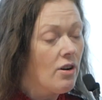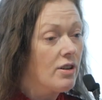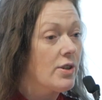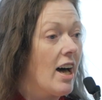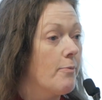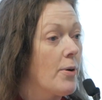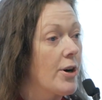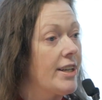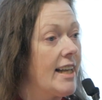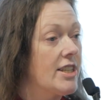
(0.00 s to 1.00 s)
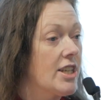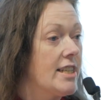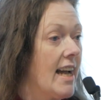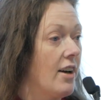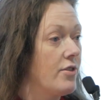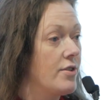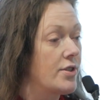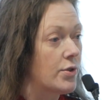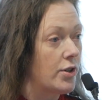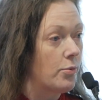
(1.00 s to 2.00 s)
You also have percolation down through the
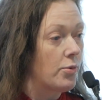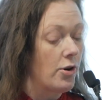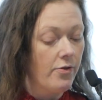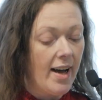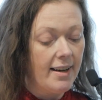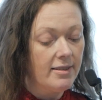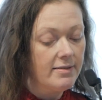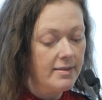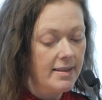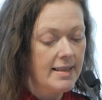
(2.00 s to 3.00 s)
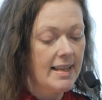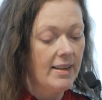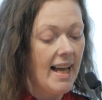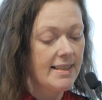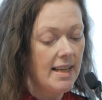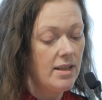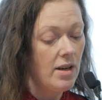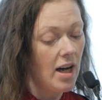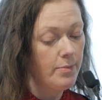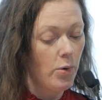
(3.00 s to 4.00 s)
soil profile. Now that's a
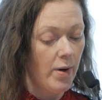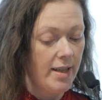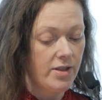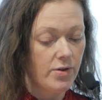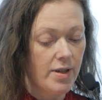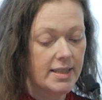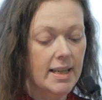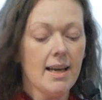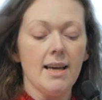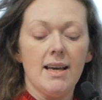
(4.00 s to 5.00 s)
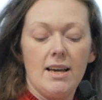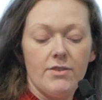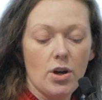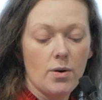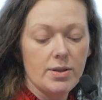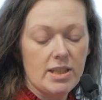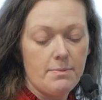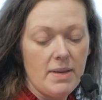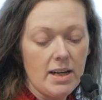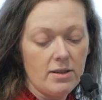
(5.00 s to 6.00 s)
nonpoint source. If you go into
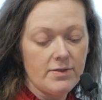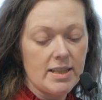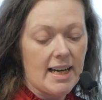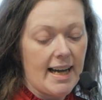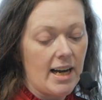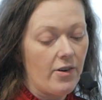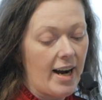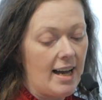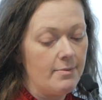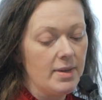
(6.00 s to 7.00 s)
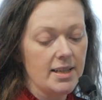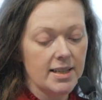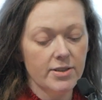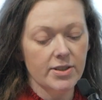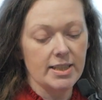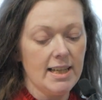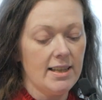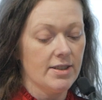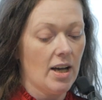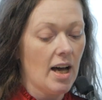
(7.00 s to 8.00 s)
the middle of the diagram, you'll
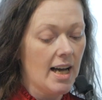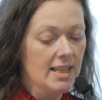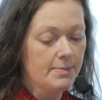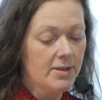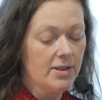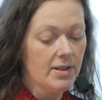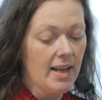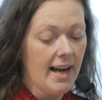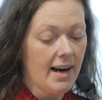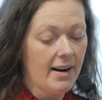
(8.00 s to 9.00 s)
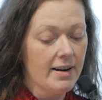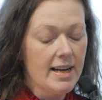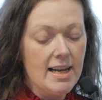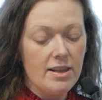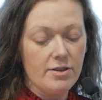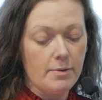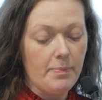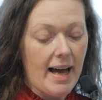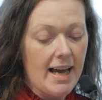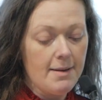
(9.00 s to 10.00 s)
see there's a hospital there, there's a
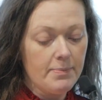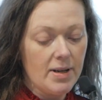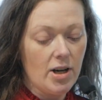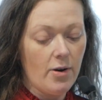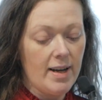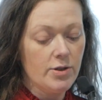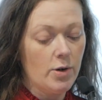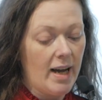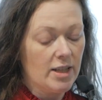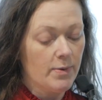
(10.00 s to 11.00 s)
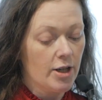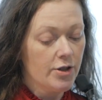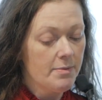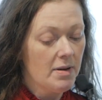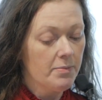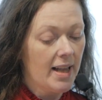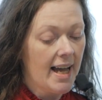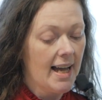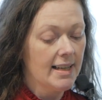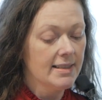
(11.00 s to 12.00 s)
pipe going to a wastewater treatment
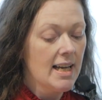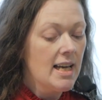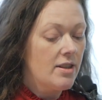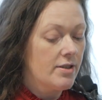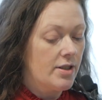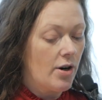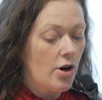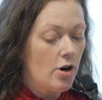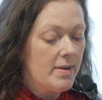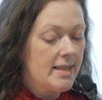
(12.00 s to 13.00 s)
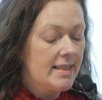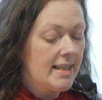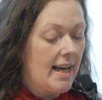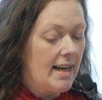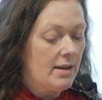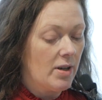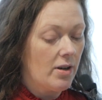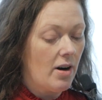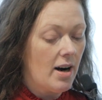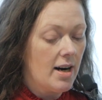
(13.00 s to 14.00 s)
plant, there's an urban setting
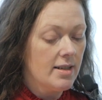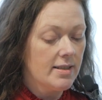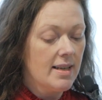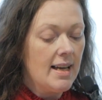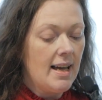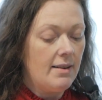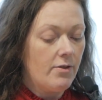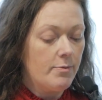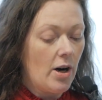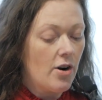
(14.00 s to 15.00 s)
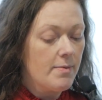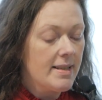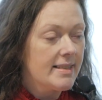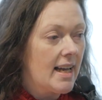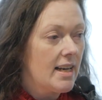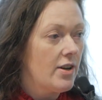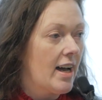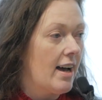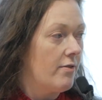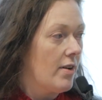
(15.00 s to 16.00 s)
with cars, and from the urban setting
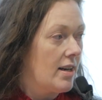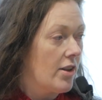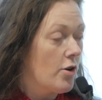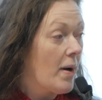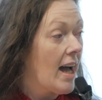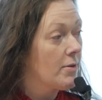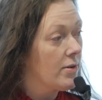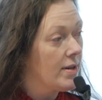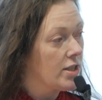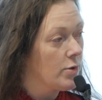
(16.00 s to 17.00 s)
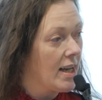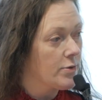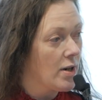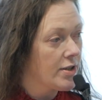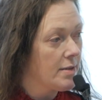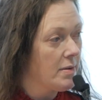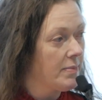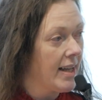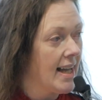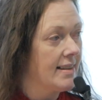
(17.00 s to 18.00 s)
you have another pipe going to the wastewater
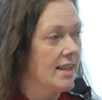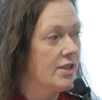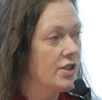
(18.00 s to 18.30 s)
treatment plant,